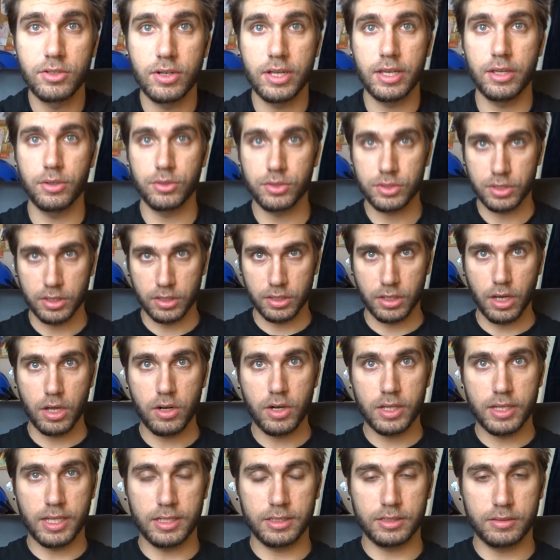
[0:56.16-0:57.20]
you're just going to go
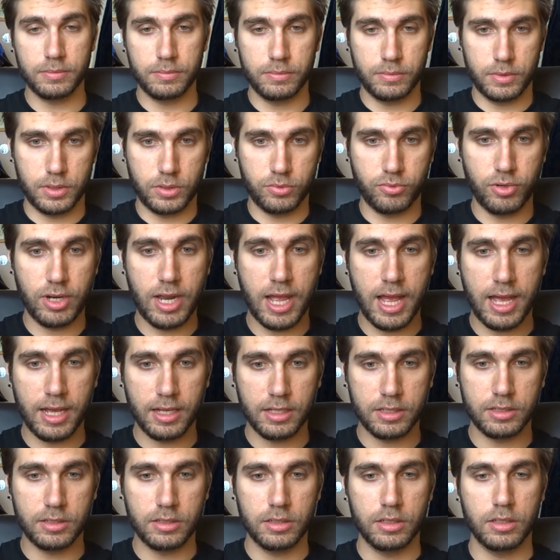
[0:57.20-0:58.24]
like this, just
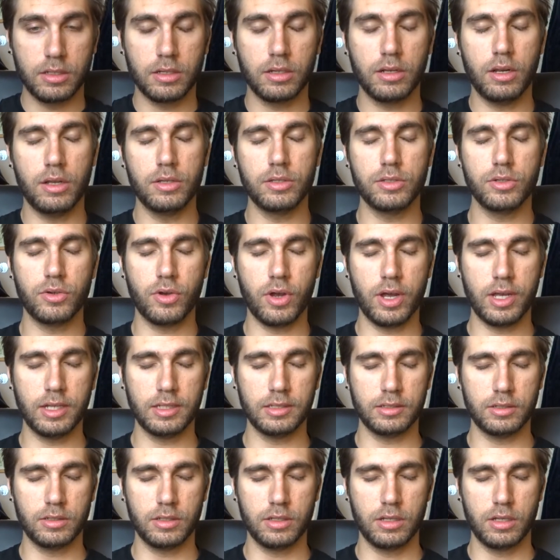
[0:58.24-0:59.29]
relax, close your
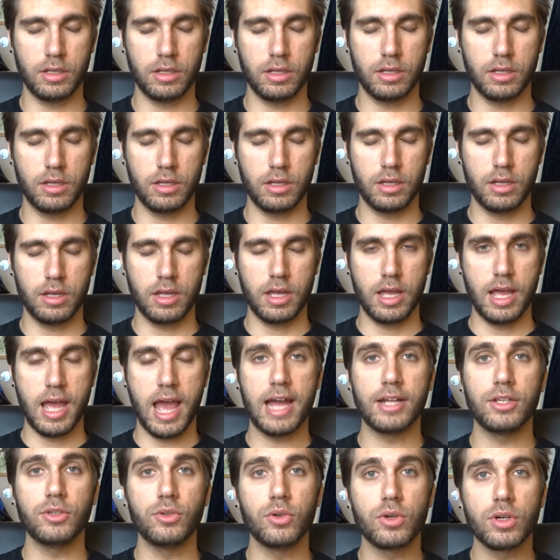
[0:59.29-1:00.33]
eyes,
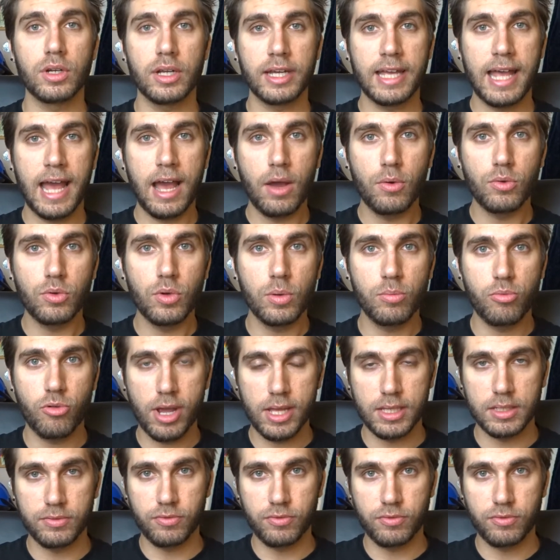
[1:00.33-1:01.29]
and you're going to count your breath